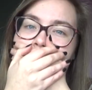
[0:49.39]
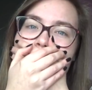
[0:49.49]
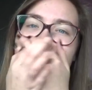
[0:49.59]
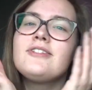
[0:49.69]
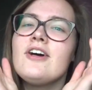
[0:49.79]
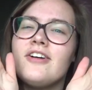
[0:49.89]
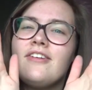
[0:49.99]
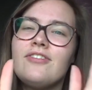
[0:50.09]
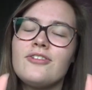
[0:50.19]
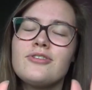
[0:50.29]
I'm sorry
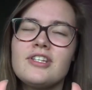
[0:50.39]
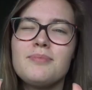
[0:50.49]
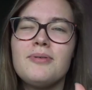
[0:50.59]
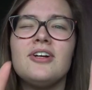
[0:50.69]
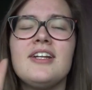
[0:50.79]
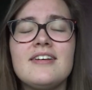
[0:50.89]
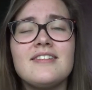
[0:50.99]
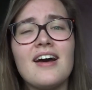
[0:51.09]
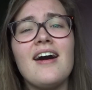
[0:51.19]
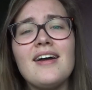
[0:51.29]
for all the
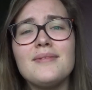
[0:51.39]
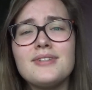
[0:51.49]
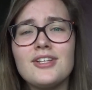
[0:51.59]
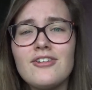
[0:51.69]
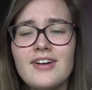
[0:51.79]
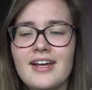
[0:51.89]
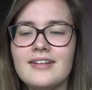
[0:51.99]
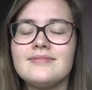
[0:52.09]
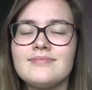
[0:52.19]
spoilers. I am sorry.